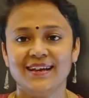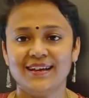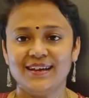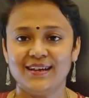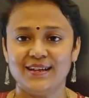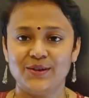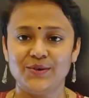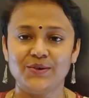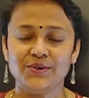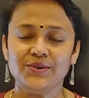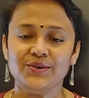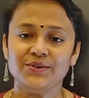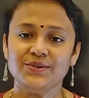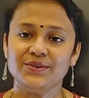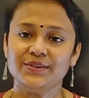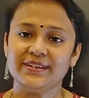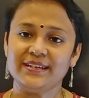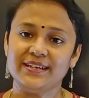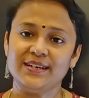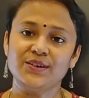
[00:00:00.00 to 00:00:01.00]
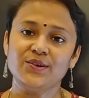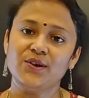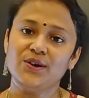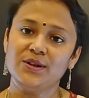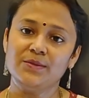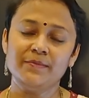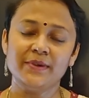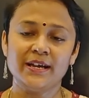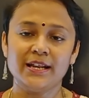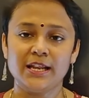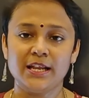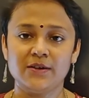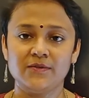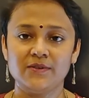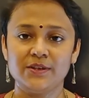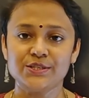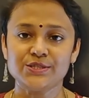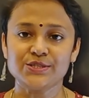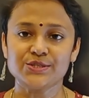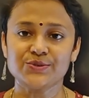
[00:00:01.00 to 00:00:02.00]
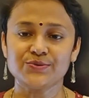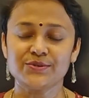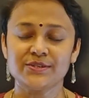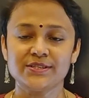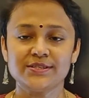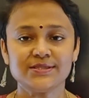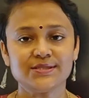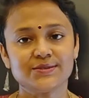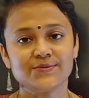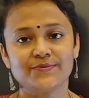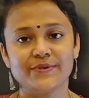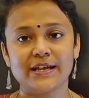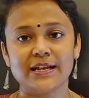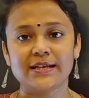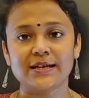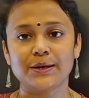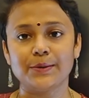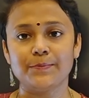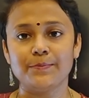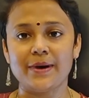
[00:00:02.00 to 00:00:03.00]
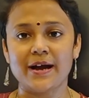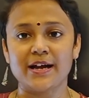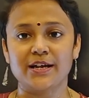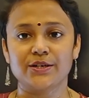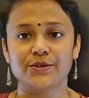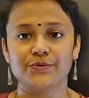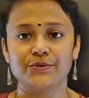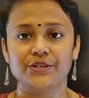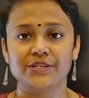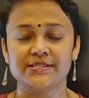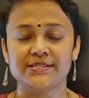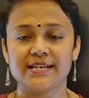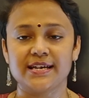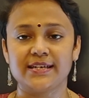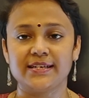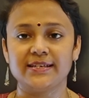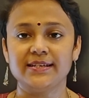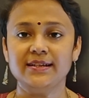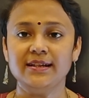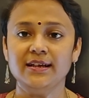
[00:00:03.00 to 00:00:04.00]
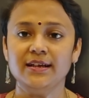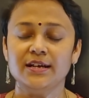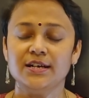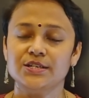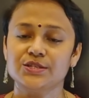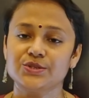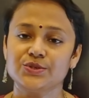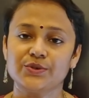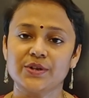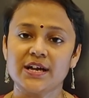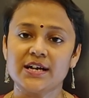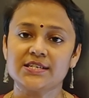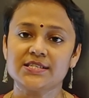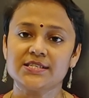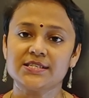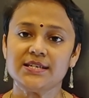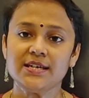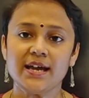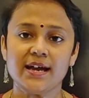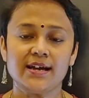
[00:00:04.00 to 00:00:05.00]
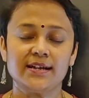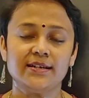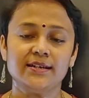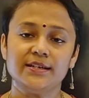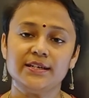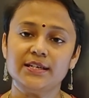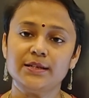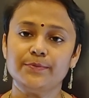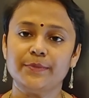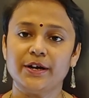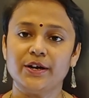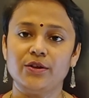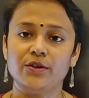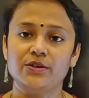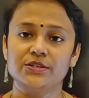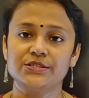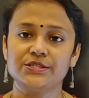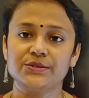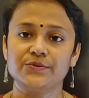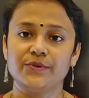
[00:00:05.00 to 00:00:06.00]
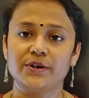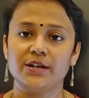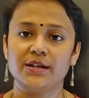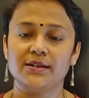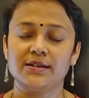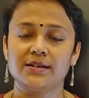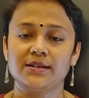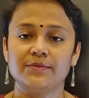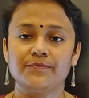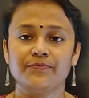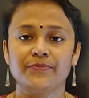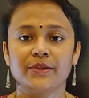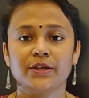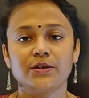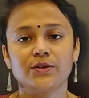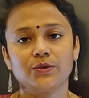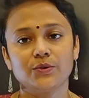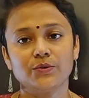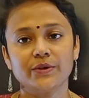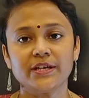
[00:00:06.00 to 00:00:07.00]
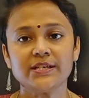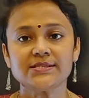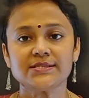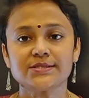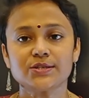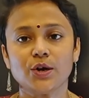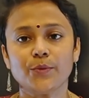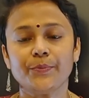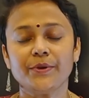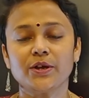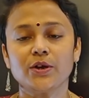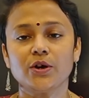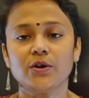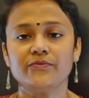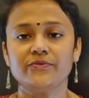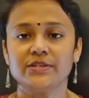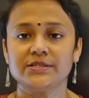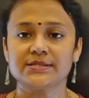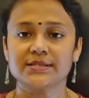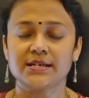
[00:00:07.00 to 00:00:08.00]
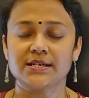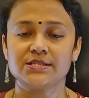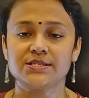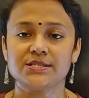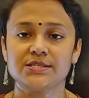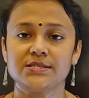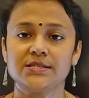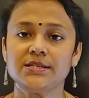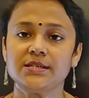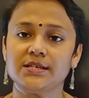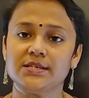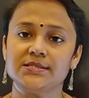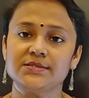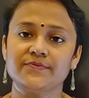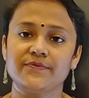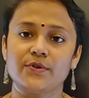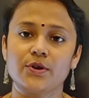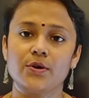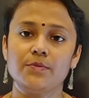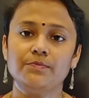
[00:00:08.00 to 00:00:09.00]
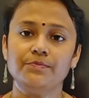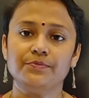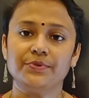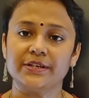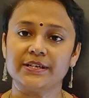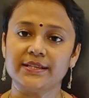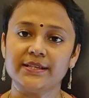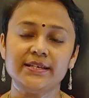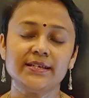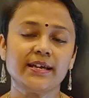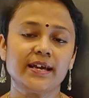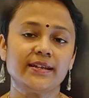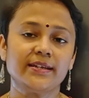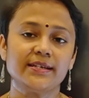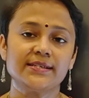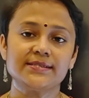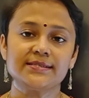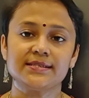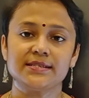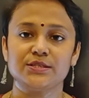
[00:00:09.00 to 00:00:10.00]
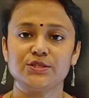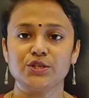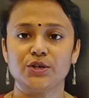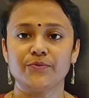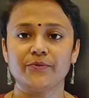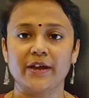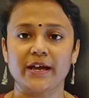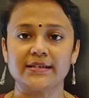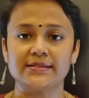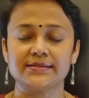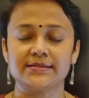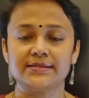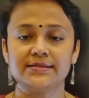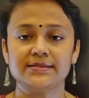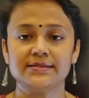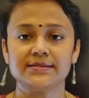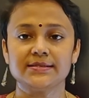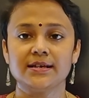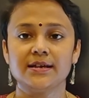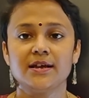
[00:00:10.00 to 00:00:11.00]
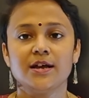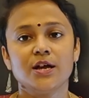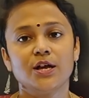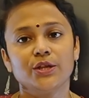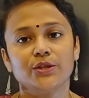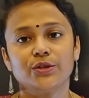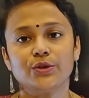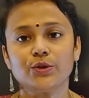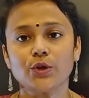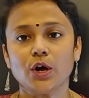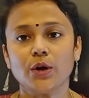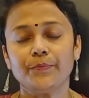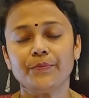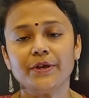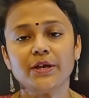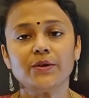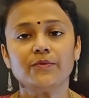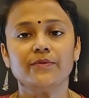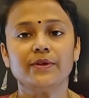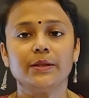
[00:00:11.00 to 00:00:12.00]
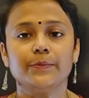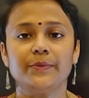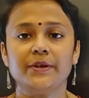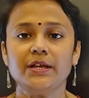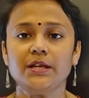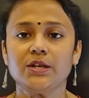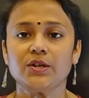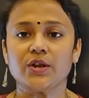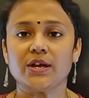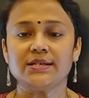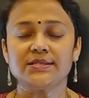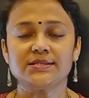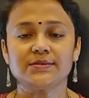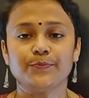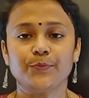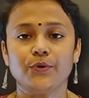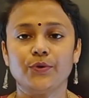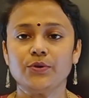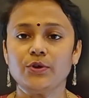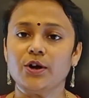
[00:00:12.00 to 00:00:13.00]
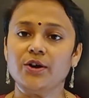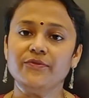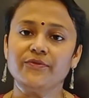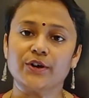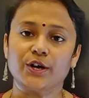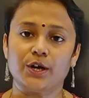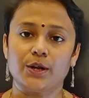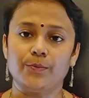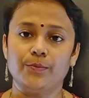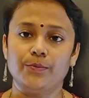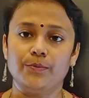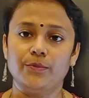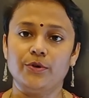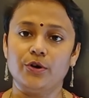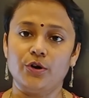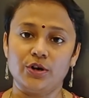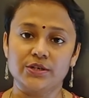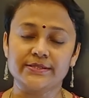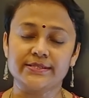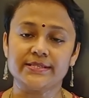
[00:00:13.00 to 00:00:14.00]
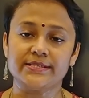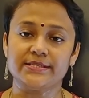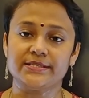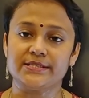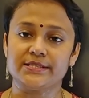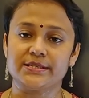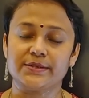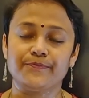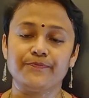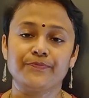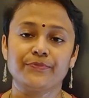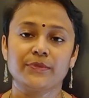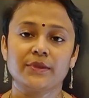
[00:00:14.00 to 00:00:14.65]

Hello, dear all my lovely students. Welcome back to the channel Sonakshi at NEET Biology World. Today's topic of discussion is from breathing and exchange of gases. The topic will be transport of oxygen.